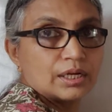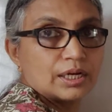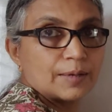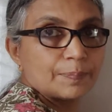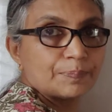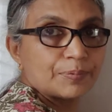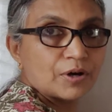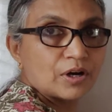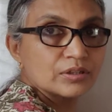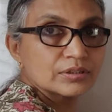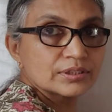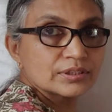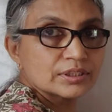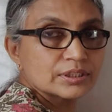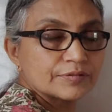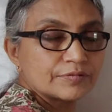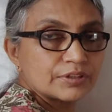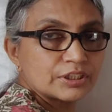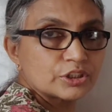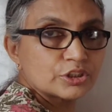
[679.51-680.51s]
A
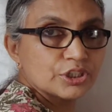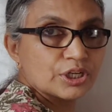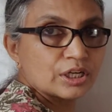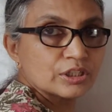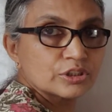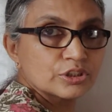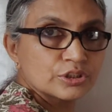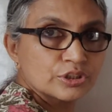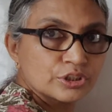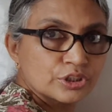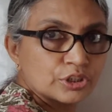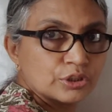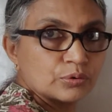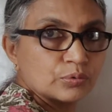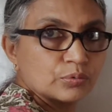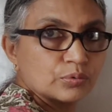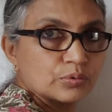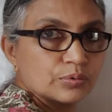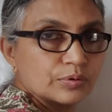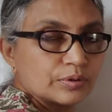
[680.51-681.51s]
positively charged
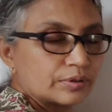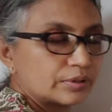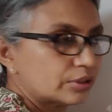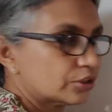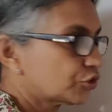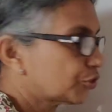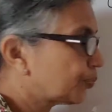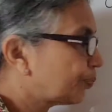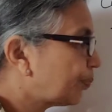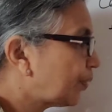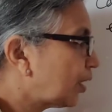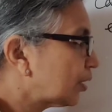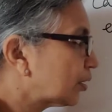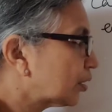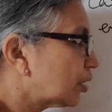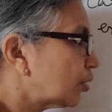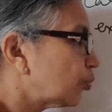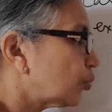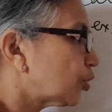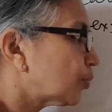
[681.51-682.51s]
Q
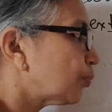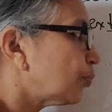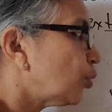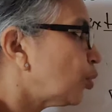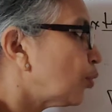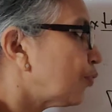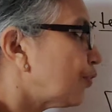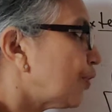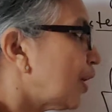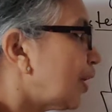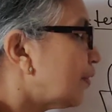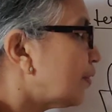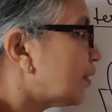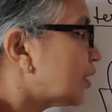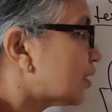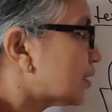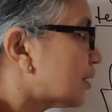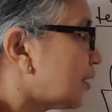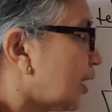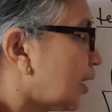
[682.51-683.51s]
particle would move in
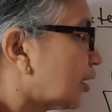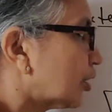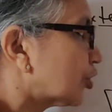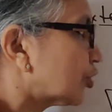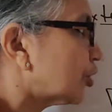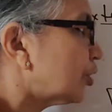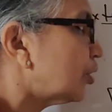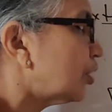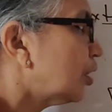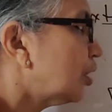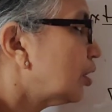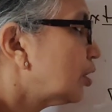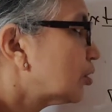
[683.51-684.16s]
this direction.